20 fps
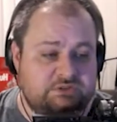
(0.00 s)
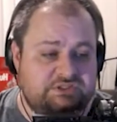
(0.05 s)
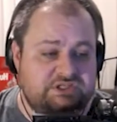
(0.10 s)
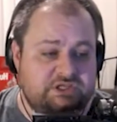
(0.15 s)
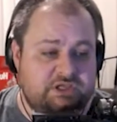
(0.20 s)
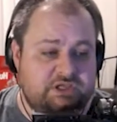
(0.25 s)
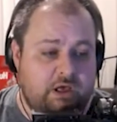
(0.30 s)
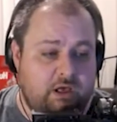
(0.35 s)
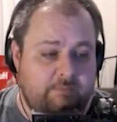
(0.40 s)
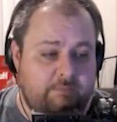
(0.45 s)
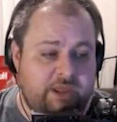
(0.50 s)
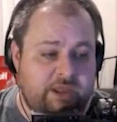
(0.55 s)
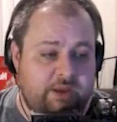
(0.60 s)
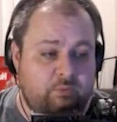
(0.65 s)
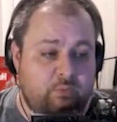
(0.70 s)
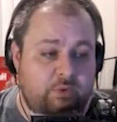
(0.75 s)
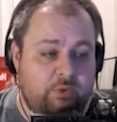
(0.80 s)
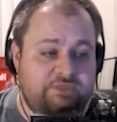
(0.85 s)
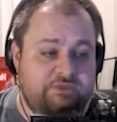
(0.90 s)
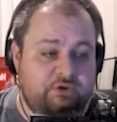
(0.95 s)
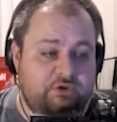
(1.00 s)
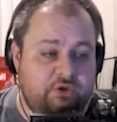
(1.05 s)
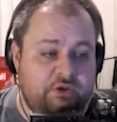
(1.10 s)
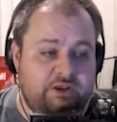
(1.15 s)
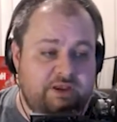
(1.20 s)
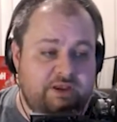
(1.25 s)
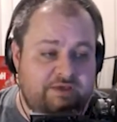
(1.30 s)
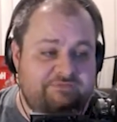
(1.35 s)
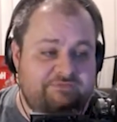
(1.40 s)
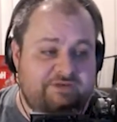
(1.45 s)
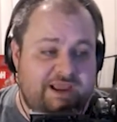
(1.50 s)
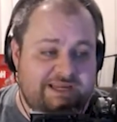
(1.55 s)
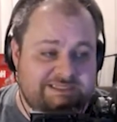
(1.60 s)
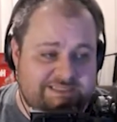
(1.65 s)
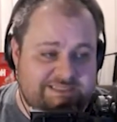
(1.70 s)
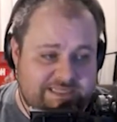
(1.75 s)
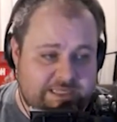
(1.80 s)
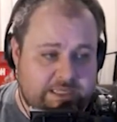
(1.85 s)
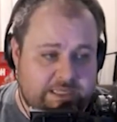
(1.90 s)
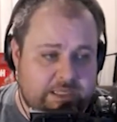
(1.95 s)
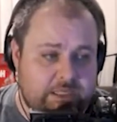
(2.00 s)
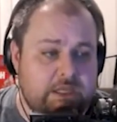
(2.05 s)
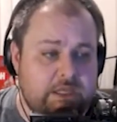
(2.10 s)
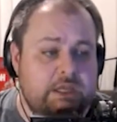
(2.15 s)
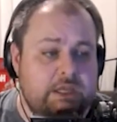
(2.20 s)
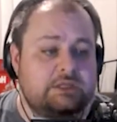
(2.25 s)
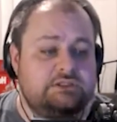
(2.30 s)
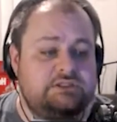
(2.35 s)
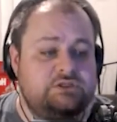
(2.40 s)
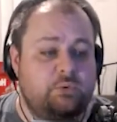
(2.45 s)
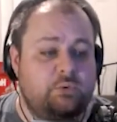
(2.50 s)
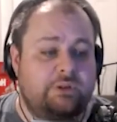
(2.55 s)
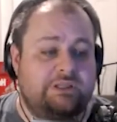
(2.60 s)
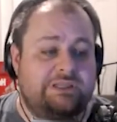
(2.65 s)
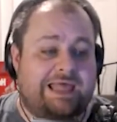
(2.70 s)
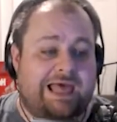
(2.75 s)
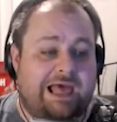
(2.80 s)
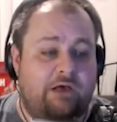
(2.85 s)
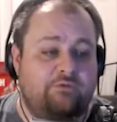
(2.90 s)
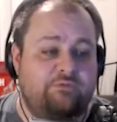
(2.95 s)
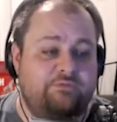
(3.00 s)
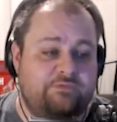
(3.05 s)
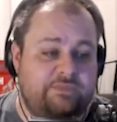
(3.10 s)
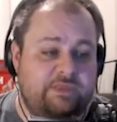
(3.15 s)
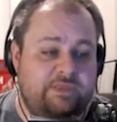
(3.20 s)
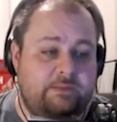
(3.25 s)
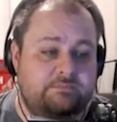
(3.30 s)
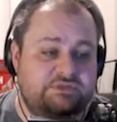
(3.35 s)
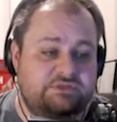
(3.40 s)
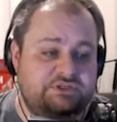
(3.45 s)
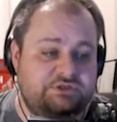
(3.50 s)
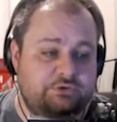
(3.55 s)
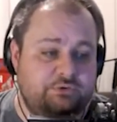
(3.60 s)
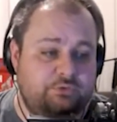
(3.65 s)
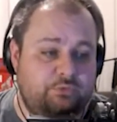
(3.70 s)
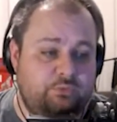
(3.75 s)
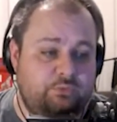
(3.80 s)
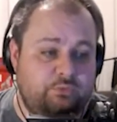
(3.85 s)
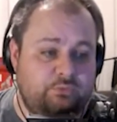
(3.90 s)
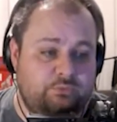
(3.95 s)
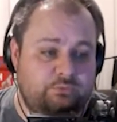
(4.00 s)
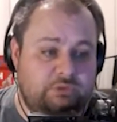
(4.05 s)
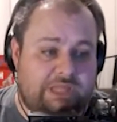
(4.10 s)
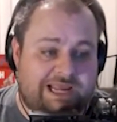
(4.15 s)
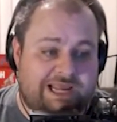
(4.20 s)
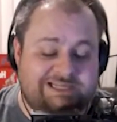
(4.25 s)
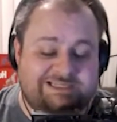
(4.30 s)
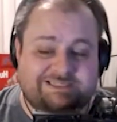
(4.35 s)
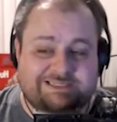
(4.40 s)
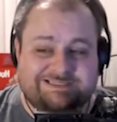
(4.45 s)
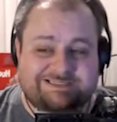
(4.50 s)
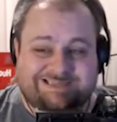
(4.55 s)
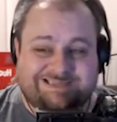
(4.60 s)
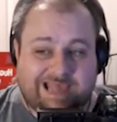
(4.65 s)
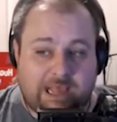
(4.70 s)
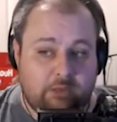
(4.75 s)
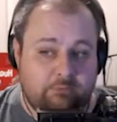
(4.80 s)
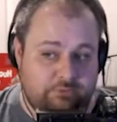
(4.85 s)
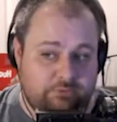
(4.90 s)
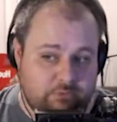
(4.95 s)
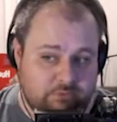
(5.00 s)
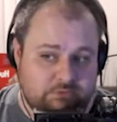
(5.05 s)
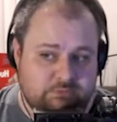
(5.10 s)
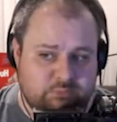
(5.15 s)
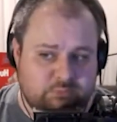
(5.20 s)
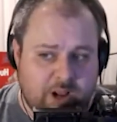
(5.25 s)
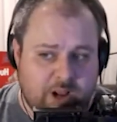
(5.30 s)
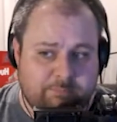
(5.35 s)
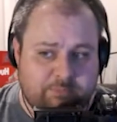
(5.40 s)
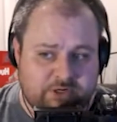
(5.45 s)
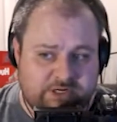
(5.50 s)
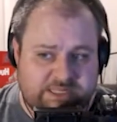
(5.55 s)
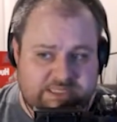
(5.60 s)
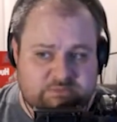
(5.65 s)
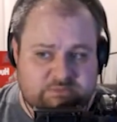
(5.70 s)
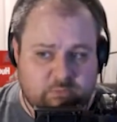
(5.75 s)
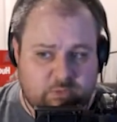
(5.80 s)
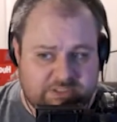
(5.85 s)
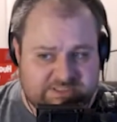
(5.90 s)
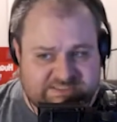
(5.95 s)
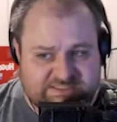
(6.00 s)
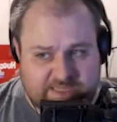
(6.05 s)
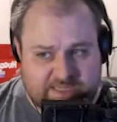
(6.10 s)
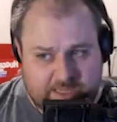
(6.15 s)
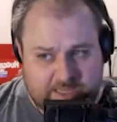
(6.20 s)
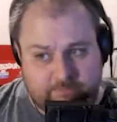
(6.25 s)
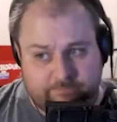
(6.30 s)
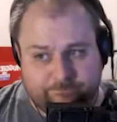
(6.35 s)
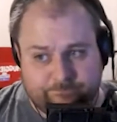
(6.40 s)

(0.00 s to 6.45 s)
to come in with a good enough idea to allow for them to license out those properties once again.